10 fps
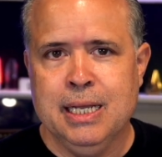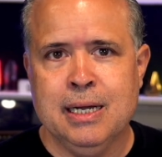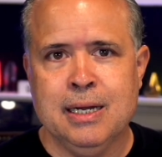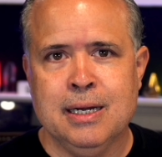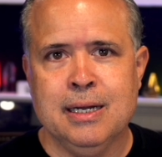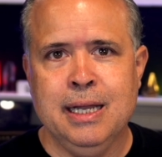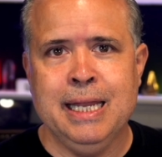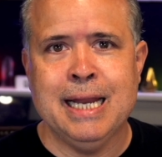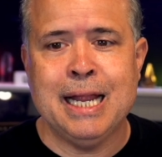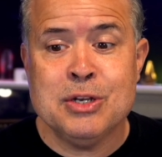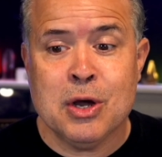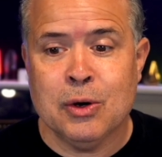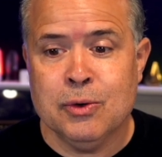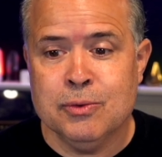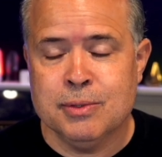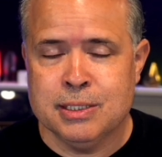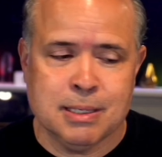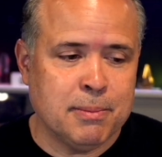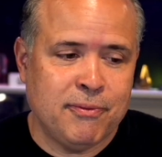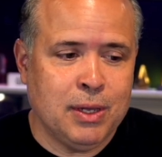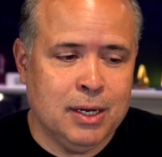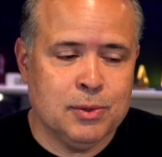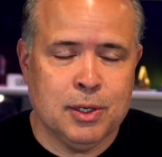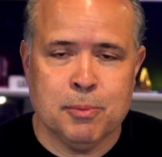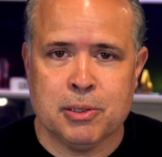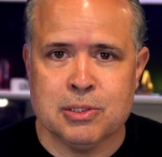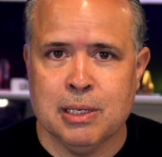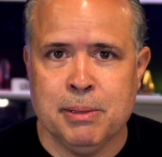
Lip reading: And I know, and some of you I don't know personally,